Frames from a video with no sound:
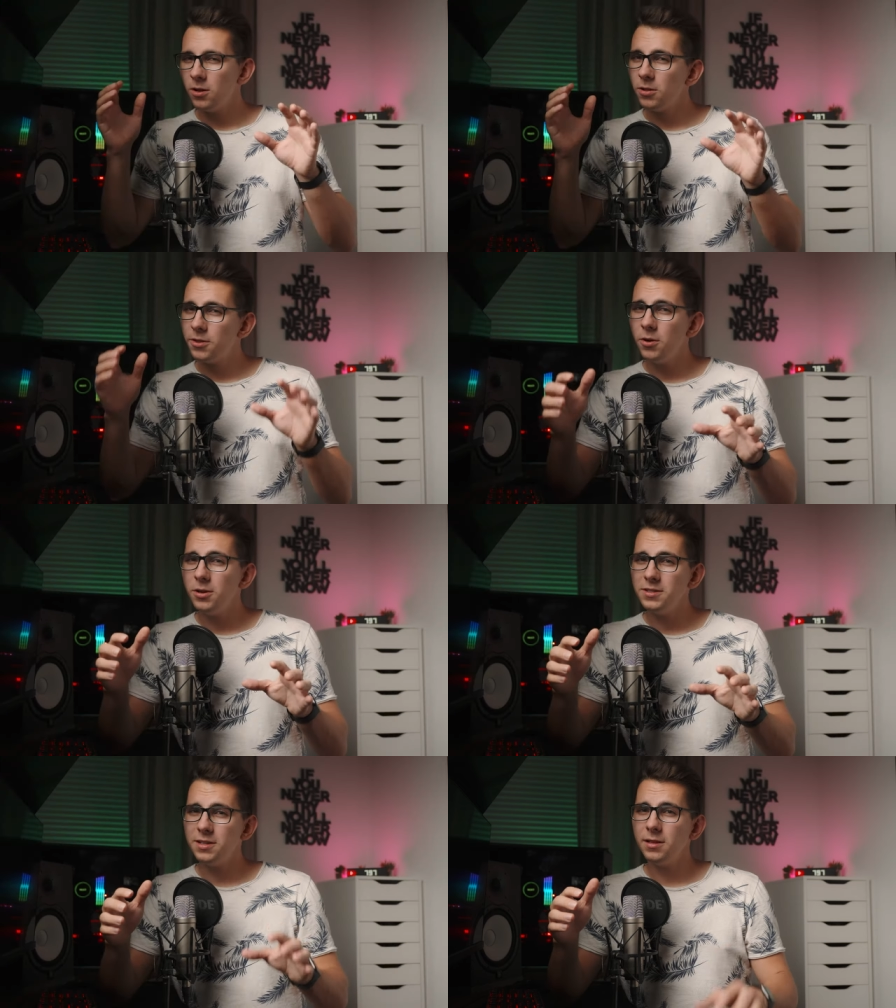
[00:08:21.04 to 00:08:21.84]
Although it
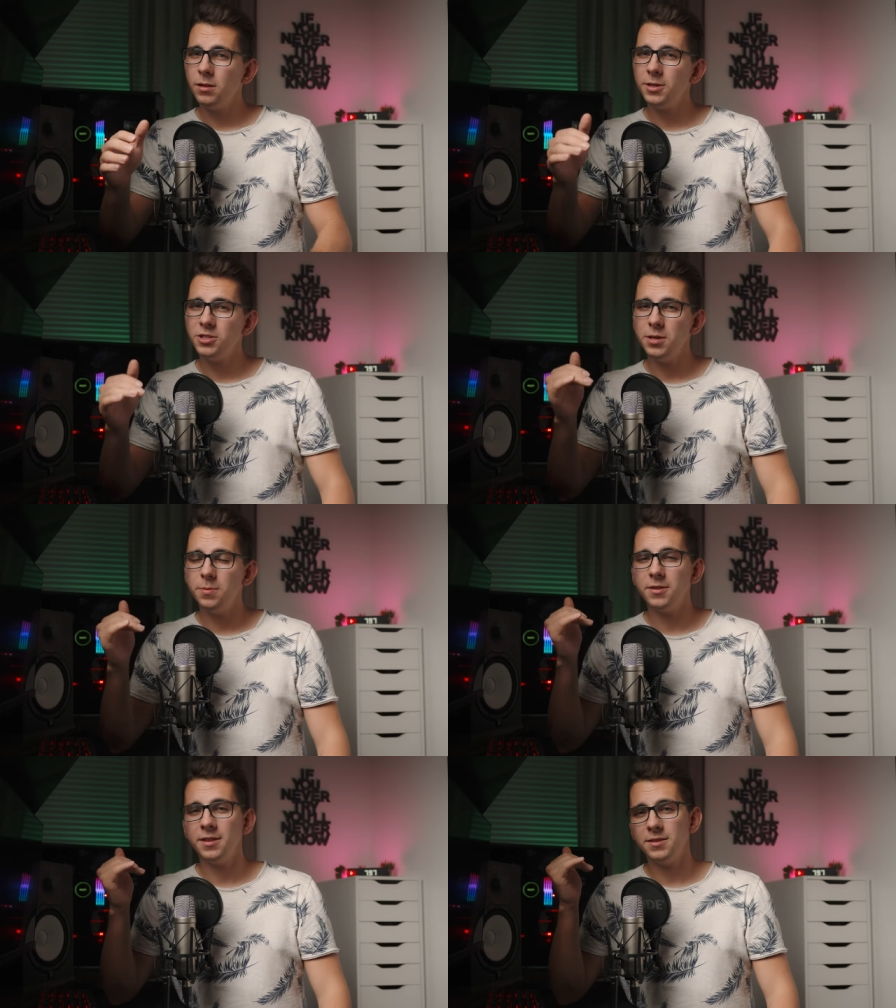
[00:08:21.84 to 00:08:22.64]
is a little bit
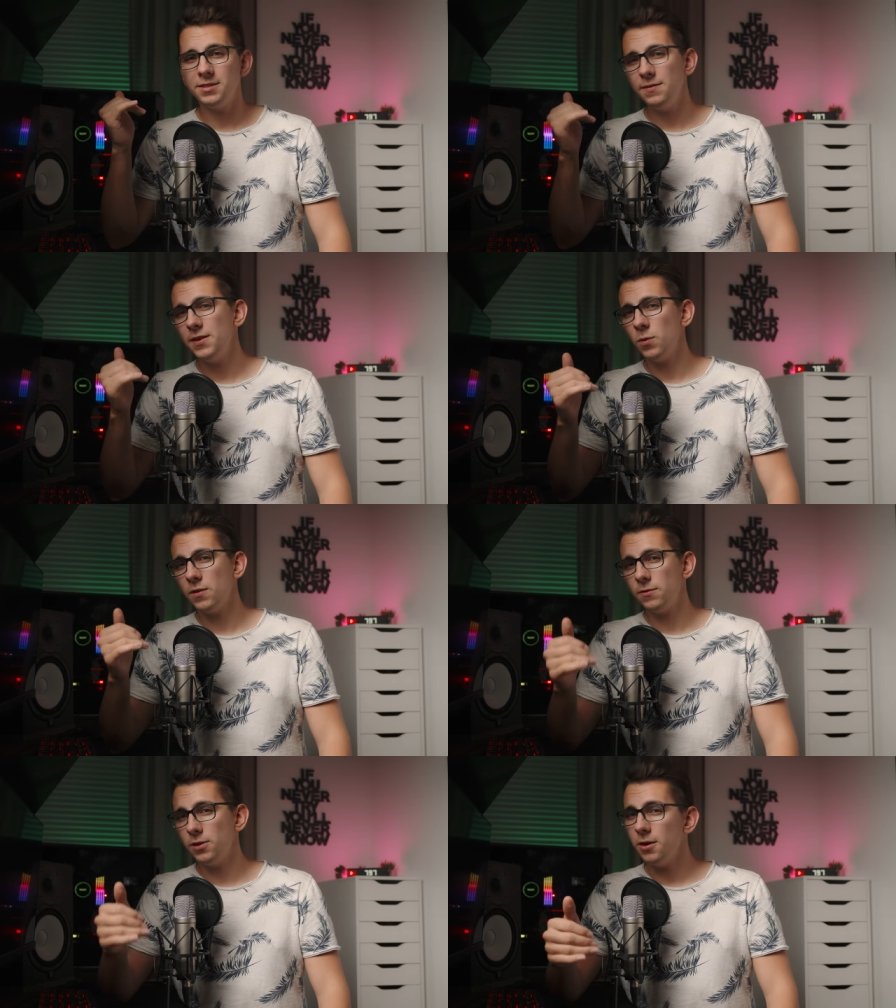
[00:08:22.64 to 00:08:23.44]
cheaper than the Z V
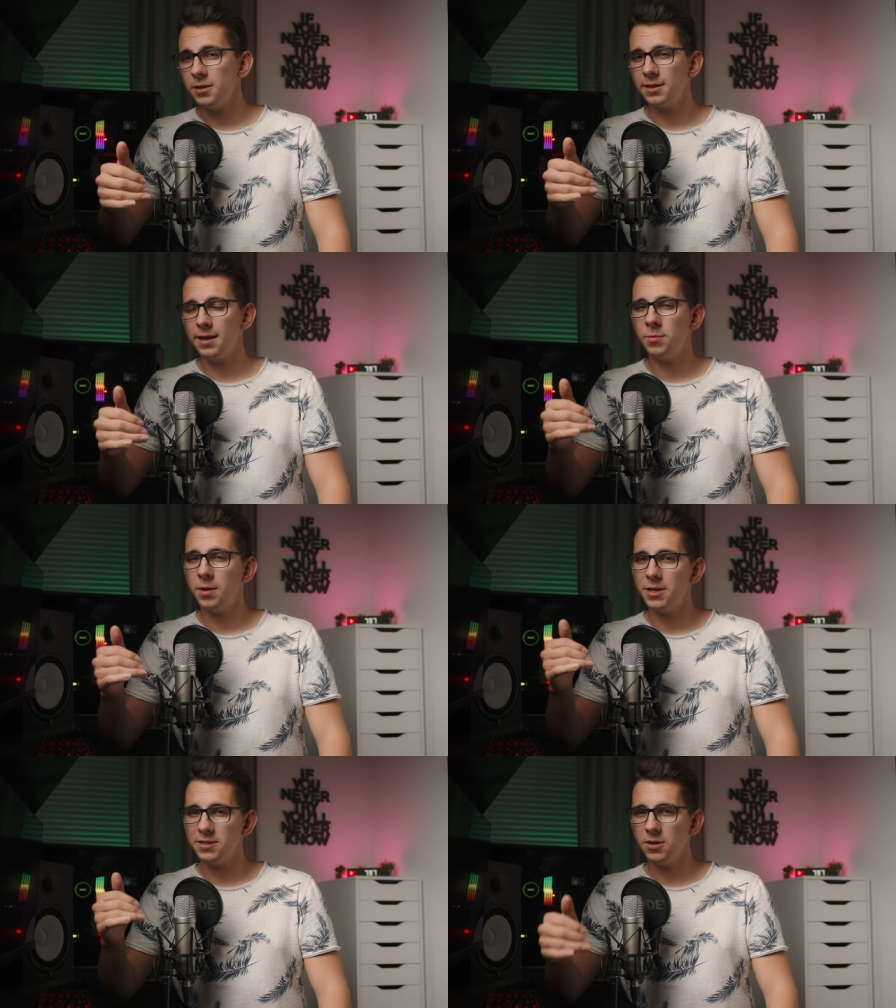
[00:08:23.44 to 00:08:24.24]
one vlogging camera
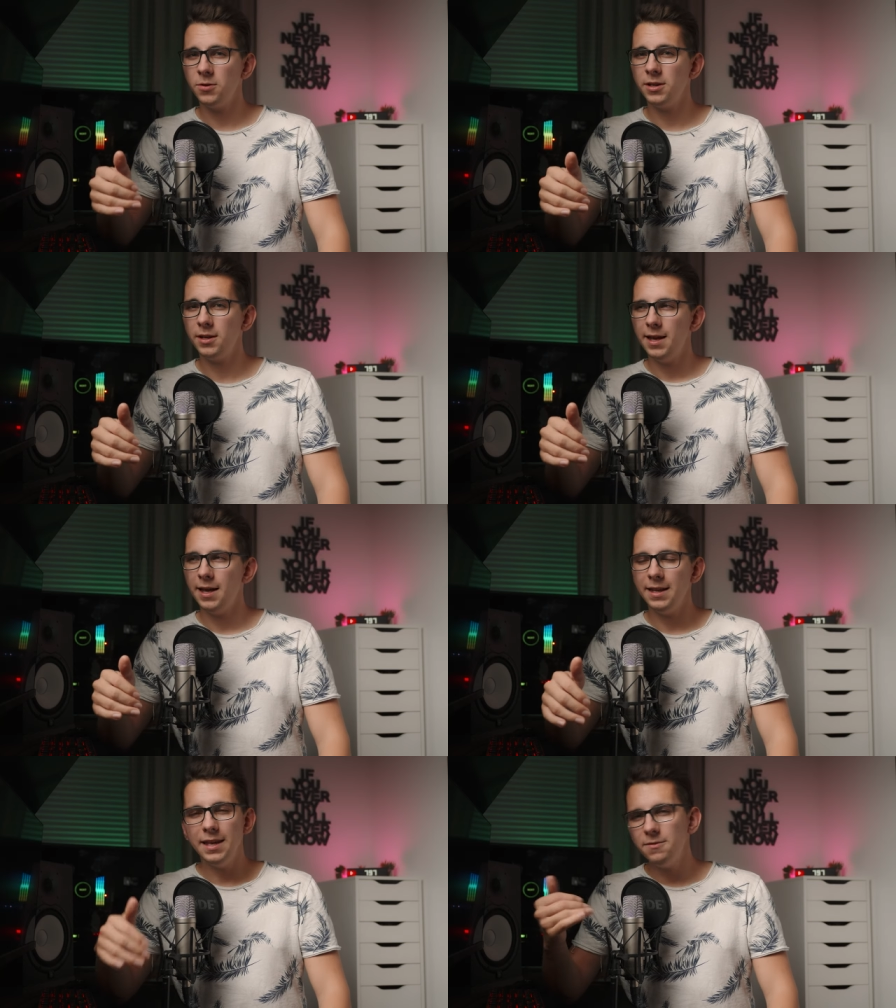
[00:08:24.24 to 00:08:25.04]
by Sony,
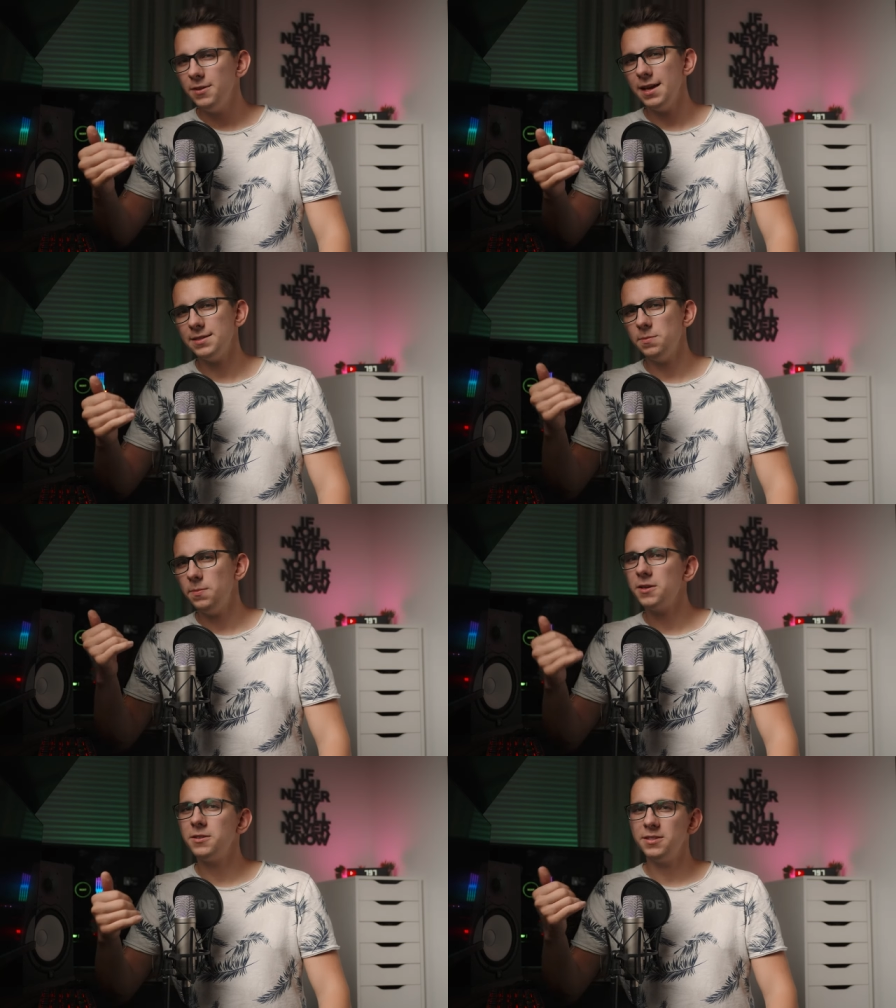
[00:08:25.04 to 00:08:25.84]
and even has a
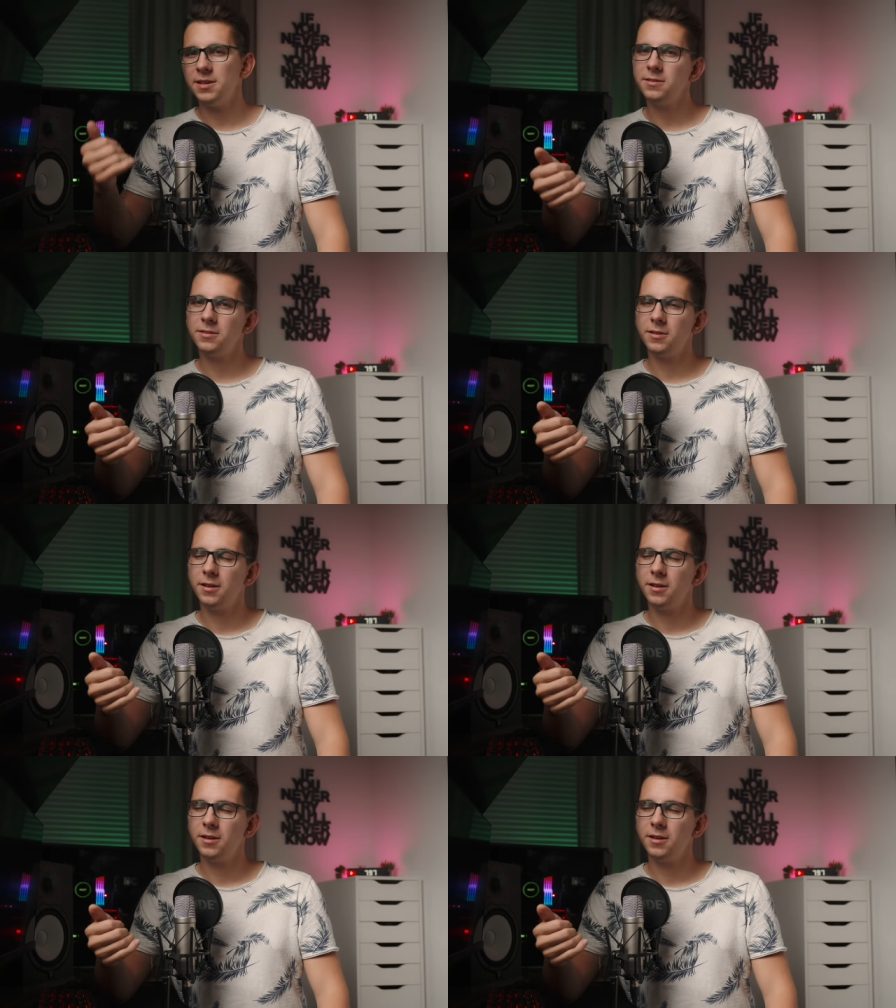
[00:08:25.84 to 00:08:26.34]
bigger sensor,